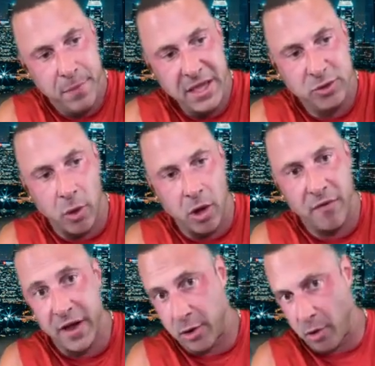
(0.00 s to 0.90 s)

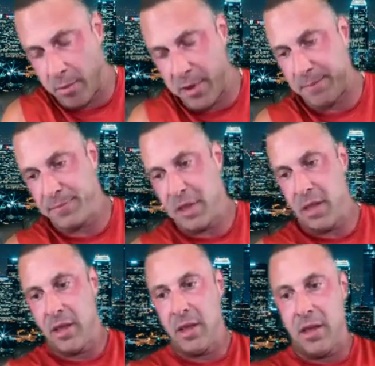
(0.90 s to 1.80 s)
B12, and chromium.
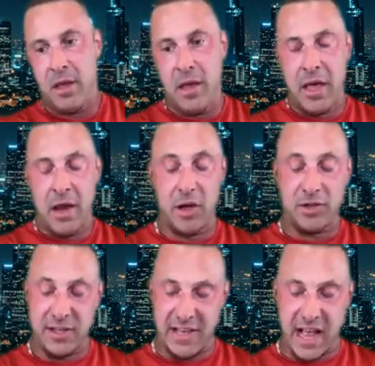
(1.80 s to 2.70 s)
It
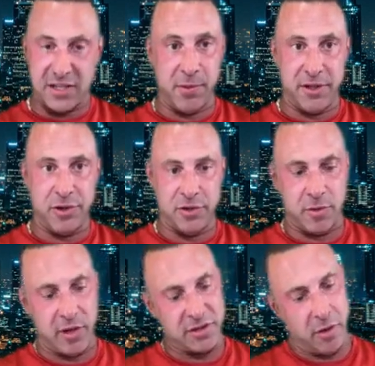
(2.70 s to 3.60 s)
also has aspirin in too
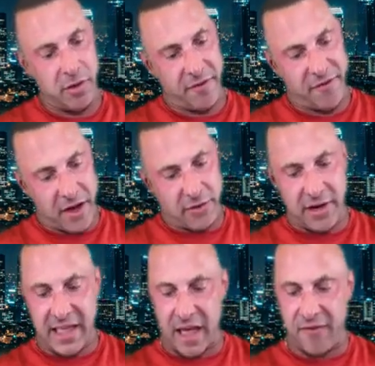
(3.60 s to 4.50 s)
as well. So
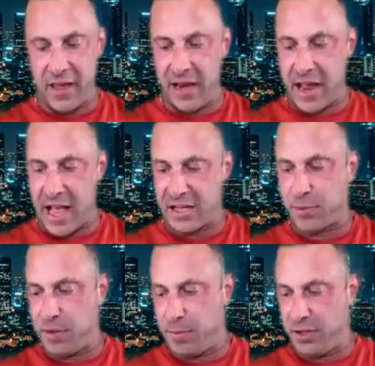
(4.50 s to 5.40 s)
ephedrine, caffeine,
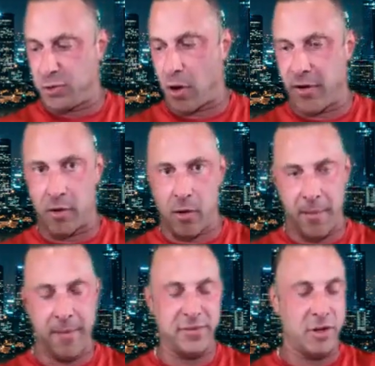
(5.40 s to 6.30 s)
aspirin, B12, and
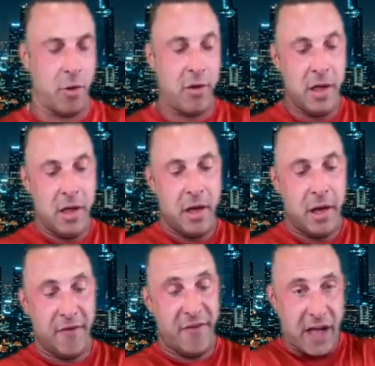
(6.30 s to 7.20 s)
chromium. So
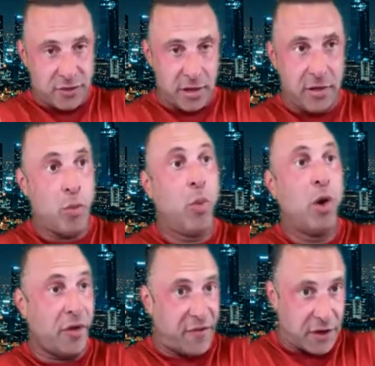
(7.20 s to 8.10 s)
ephedrine,
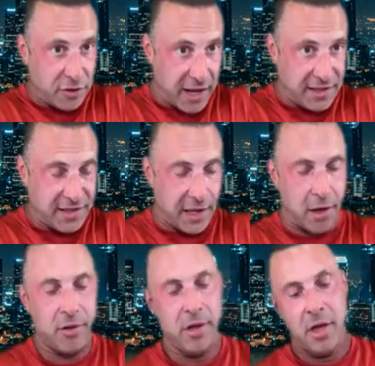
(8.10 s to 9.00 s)
real ephedrine
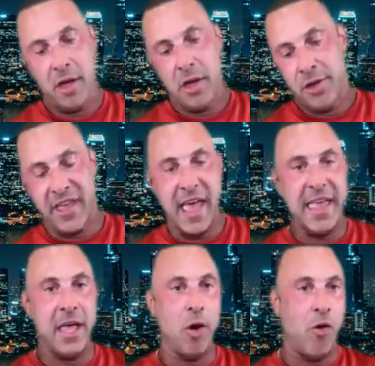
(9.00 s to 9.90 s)
HCl, you
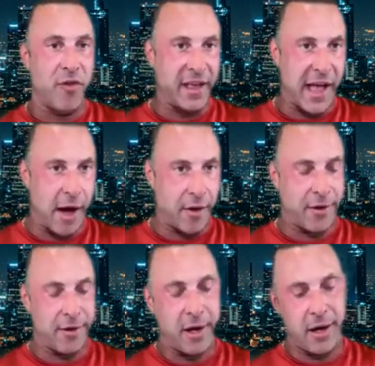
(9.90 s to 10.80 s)
can't get over the
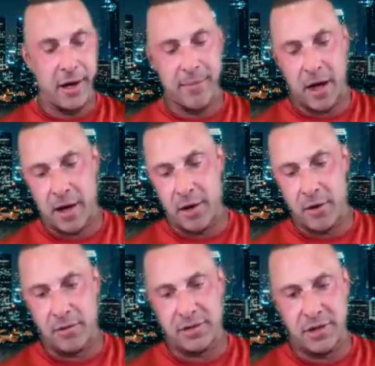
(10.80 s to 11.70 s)
counter. Um, now I
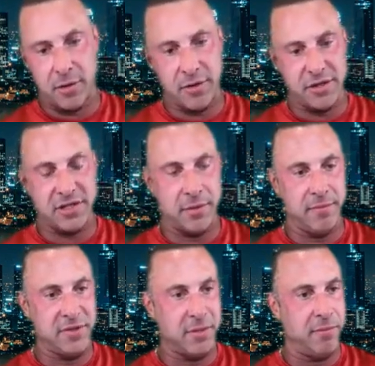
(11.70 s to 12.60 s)
know you know there's
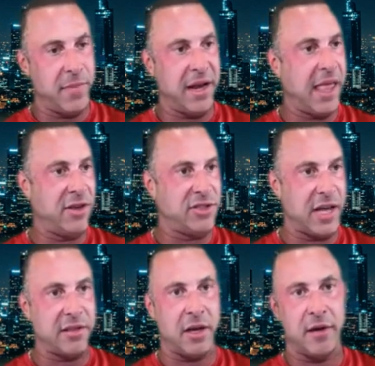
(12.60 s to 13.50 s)
some some
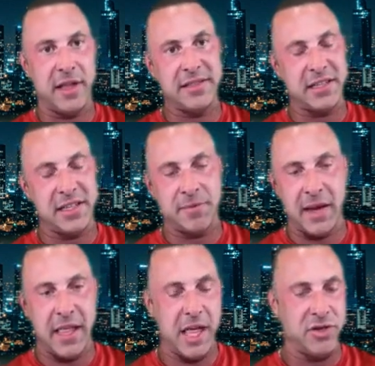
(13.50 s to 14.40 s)
medications out there like sickness
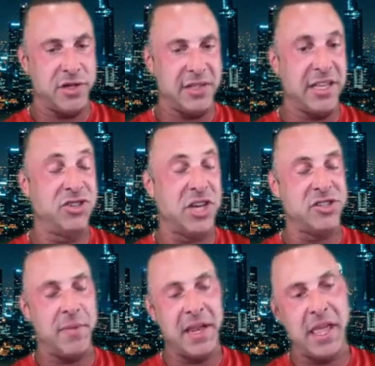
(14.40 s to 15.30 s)
medications,
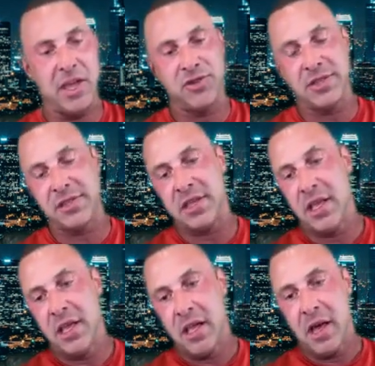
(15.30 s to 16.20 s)
congestion medications,
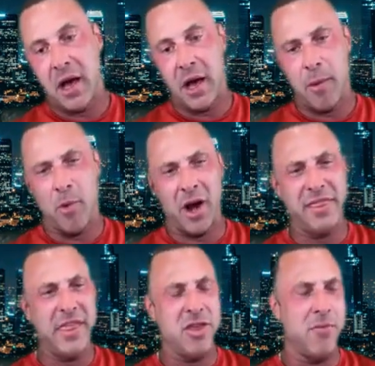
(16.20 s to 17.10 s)
um, where I
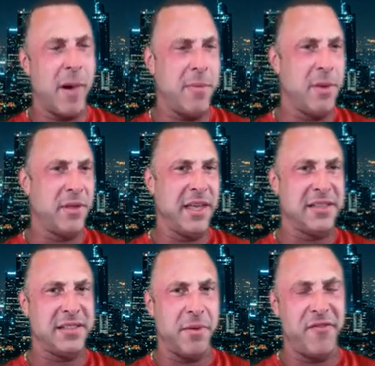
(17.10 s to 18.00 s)
think you might be able to
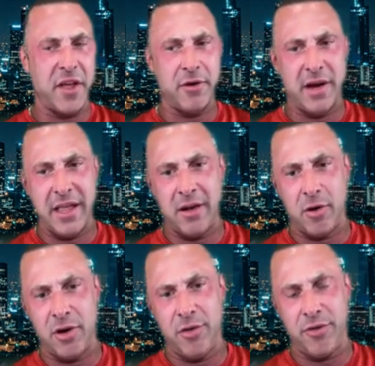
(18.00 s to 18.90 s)
get some ephedrine in
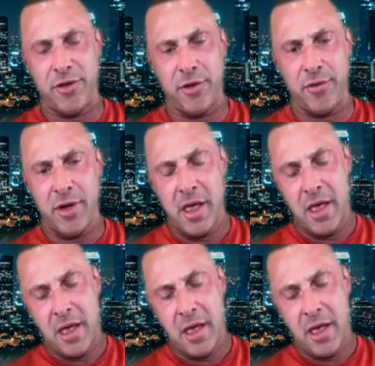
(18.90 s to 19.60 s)
or used to,